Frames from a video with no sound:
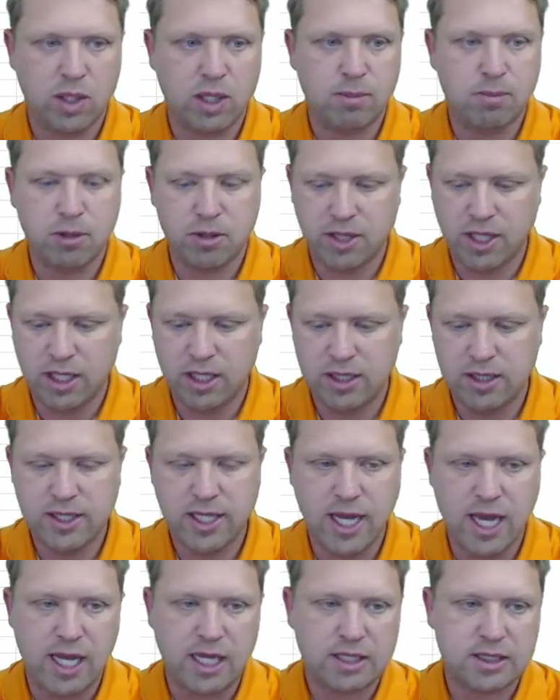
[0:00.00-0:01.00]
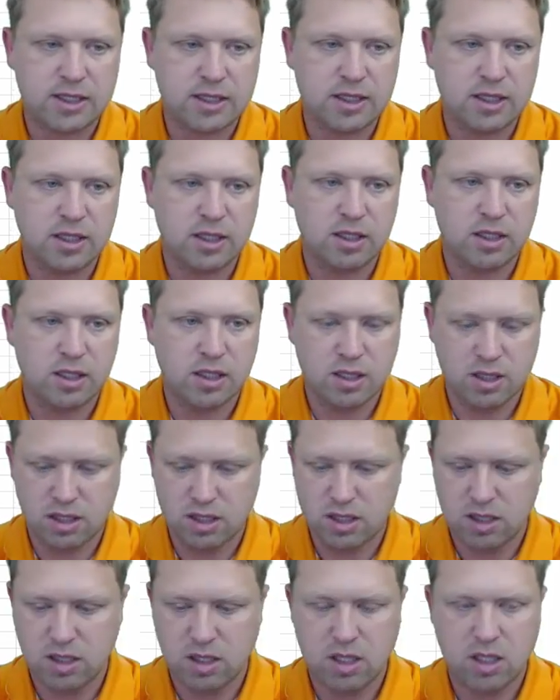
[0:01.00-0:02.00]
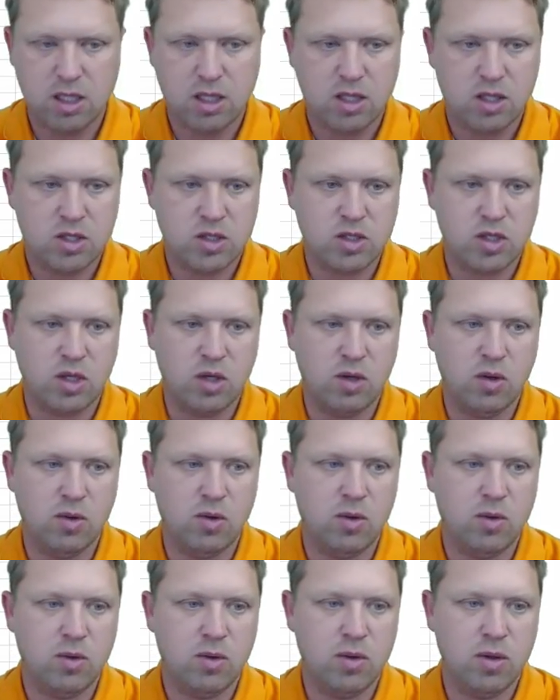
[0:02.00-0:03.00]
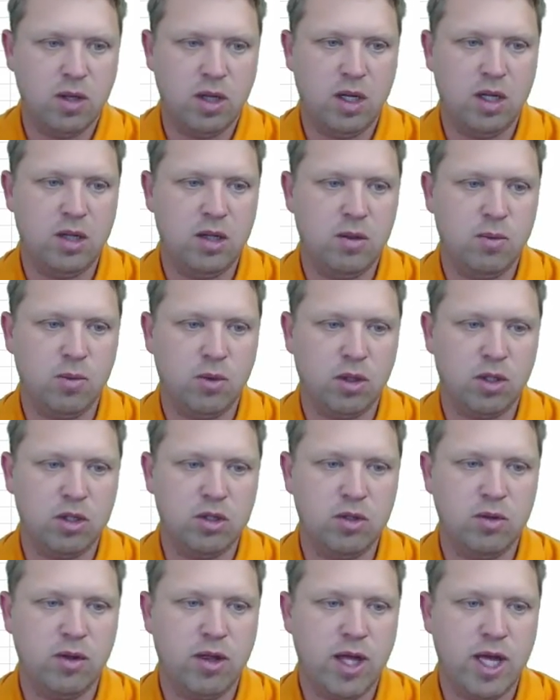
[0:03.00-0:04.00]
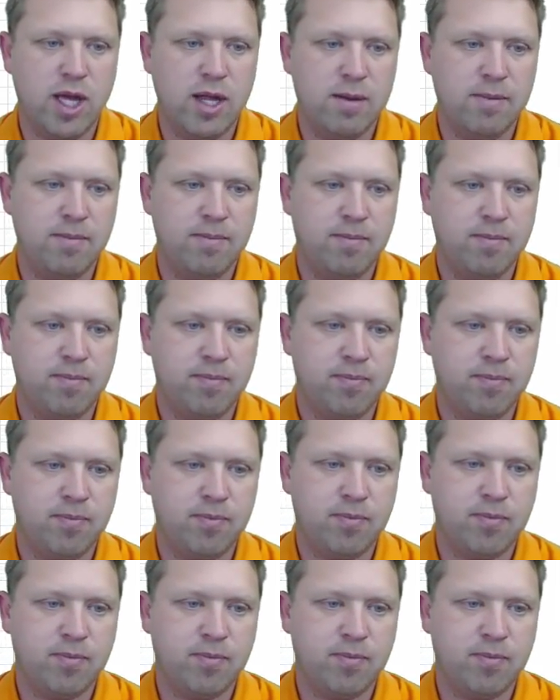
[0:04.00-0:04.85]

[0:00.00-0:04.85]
Now we got to put that in text. So, and then we're going to do then.